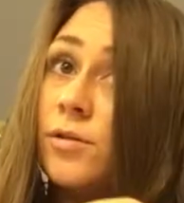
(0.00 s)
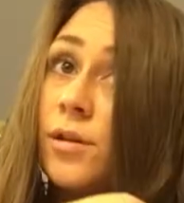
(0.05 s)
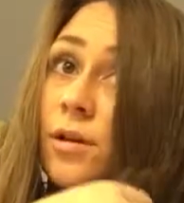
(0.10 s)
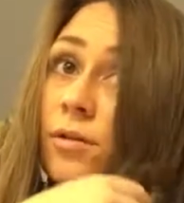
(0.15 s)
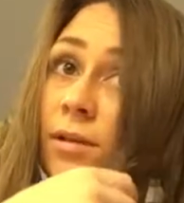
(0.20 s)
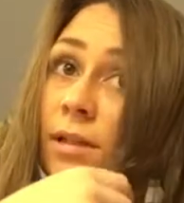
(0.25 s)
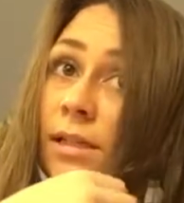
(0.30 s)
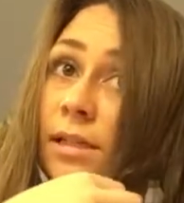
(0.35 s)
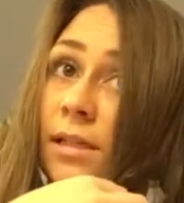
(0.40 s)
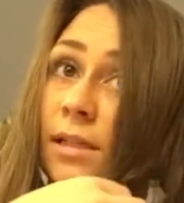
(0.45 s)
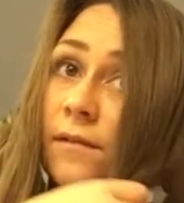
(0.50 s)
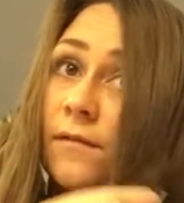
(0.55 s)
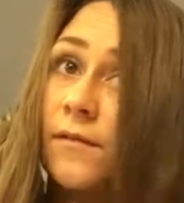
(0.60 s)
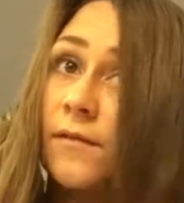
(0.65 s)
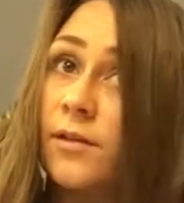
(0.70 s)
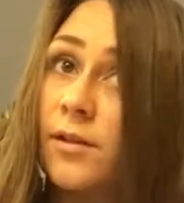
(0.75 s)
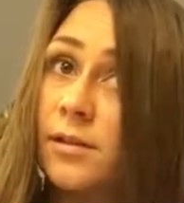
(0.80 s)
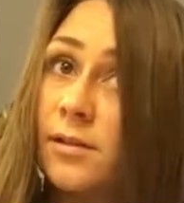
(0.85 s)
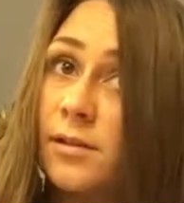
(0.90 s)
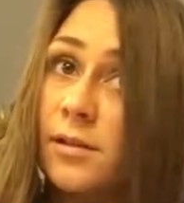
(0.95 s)
notice a
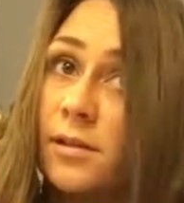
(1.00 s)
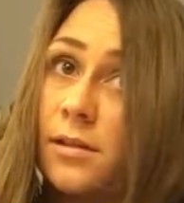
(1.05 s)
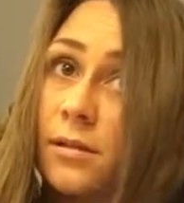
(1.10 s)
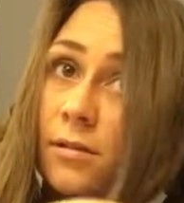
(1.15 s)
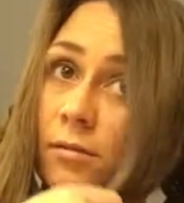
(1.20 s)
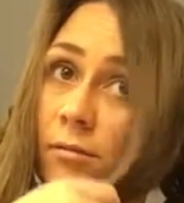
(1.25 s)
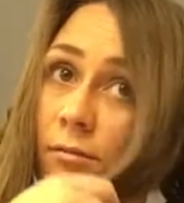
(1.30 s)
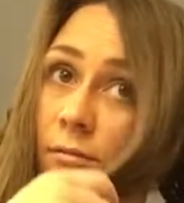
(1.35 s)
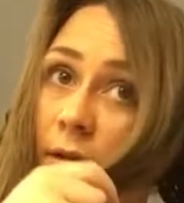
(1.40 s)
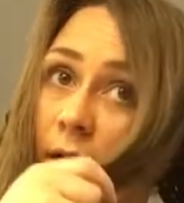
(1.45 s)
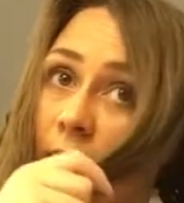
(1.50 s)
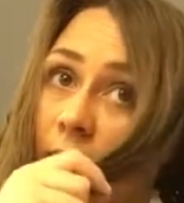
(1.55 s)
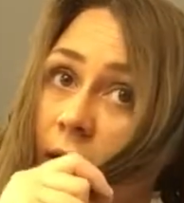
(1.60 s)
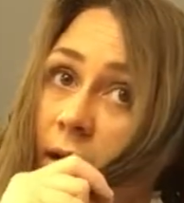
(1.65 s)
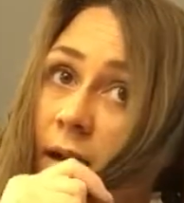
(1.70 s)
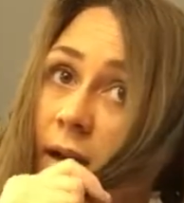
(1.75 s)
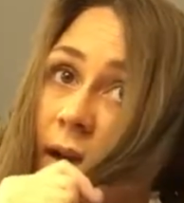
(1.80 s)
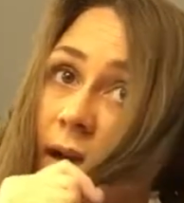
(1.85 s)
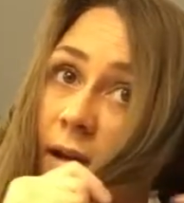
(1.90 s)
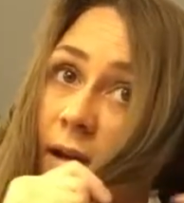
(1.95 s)
difference when I
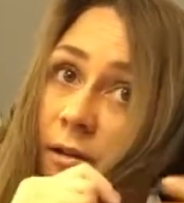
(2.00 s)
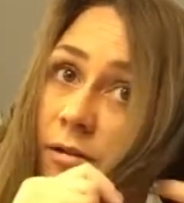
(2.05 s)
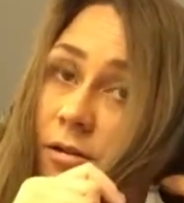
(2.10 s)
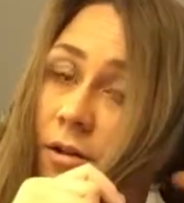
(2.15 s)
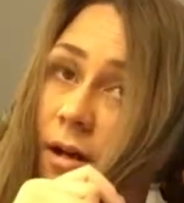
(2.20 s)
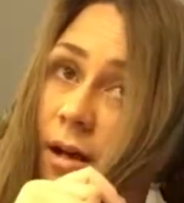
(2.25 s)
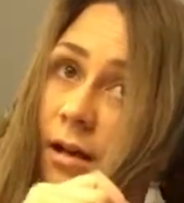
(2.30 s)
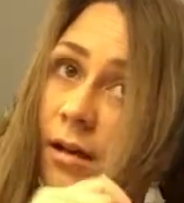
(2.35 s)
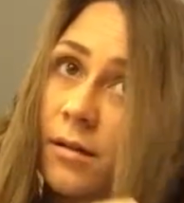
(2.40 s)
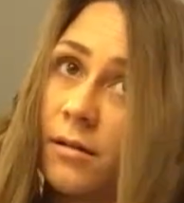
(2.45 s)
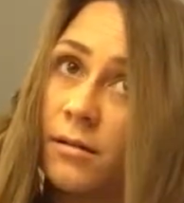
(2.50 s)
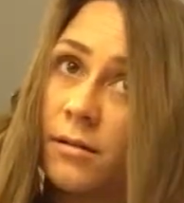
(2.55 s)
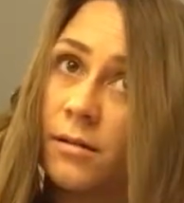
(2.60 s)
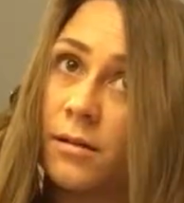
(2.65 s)
let it air dry.